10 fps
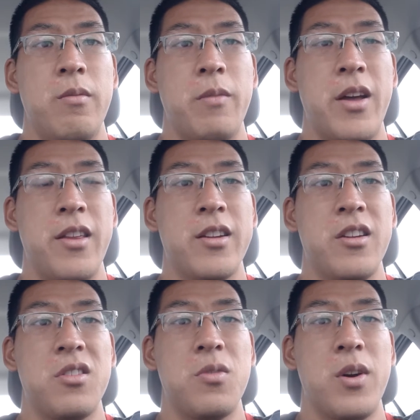I think
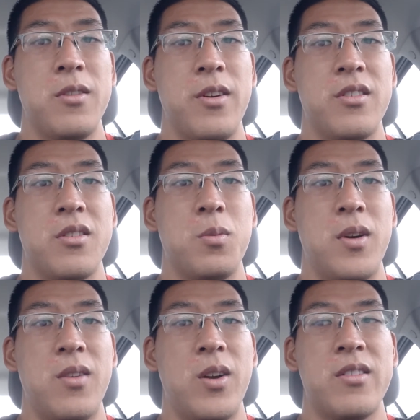this is one of the reasons
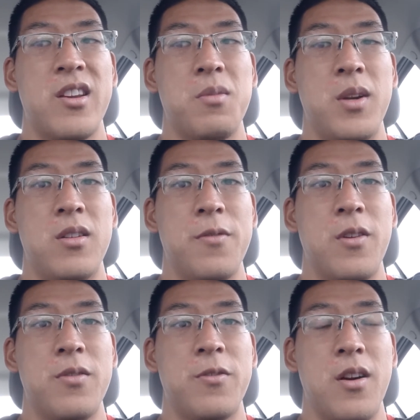what sets me
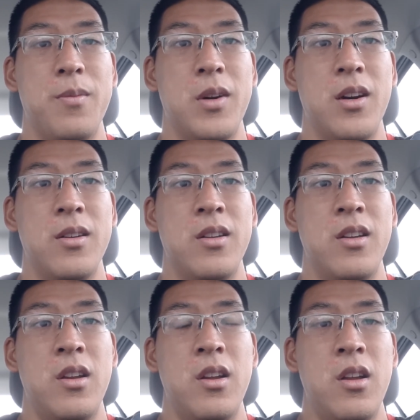different from
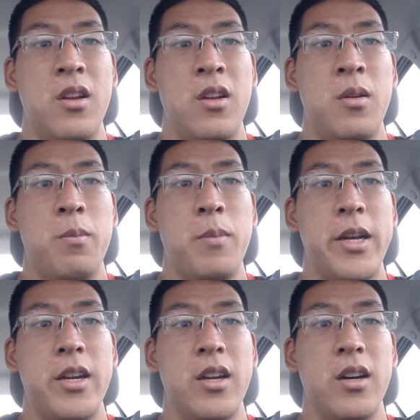
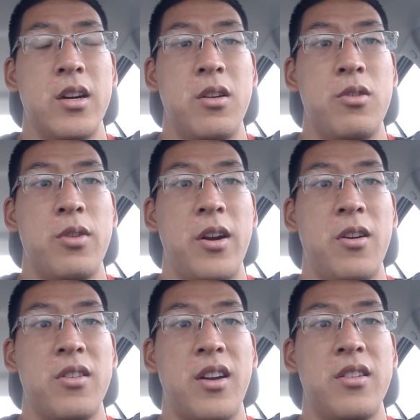many
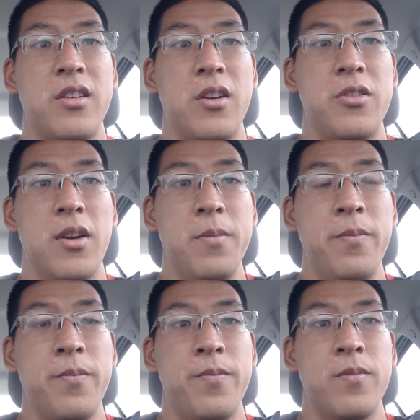trainers I see in the gym.
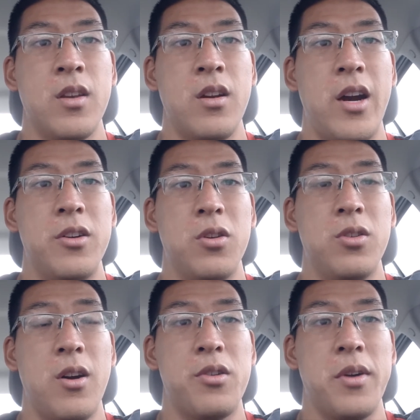I know
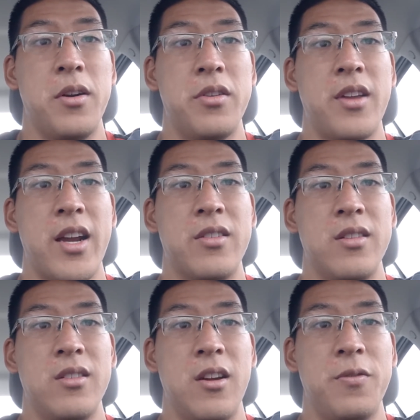there are trainers that can
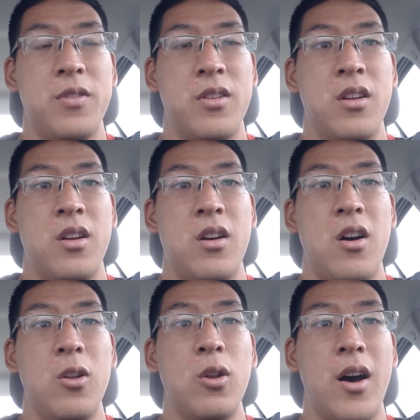lift
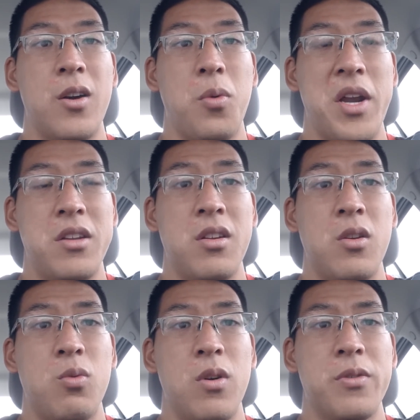a lot of weight
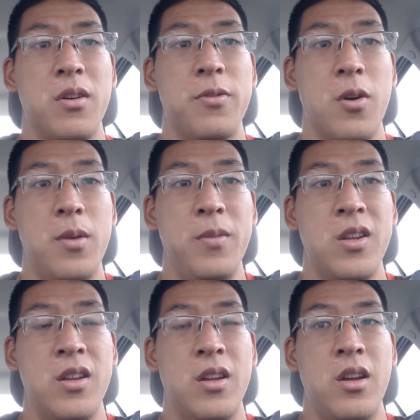with good form,
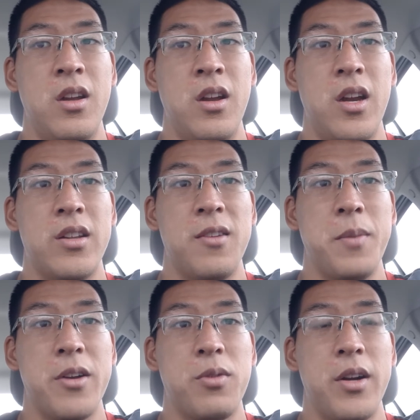and I've
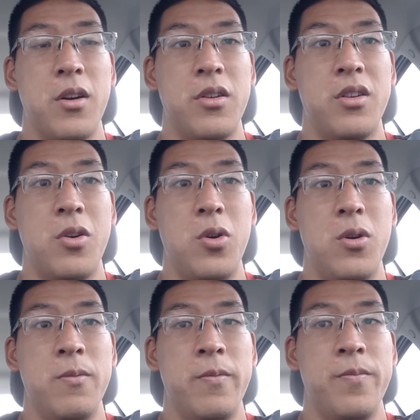met trainers
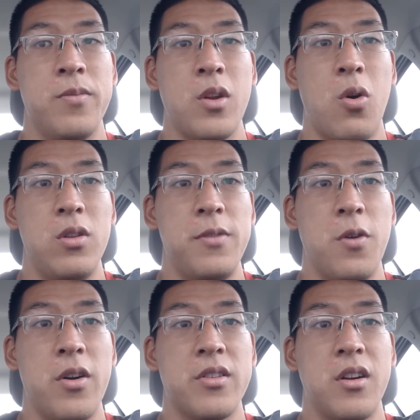who only
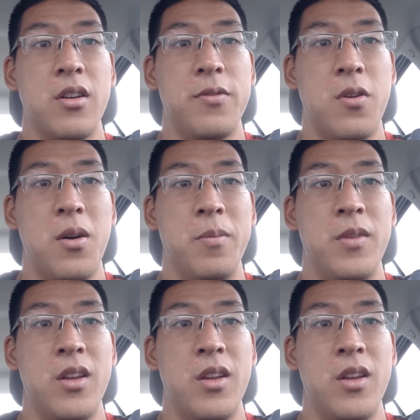focus on good form.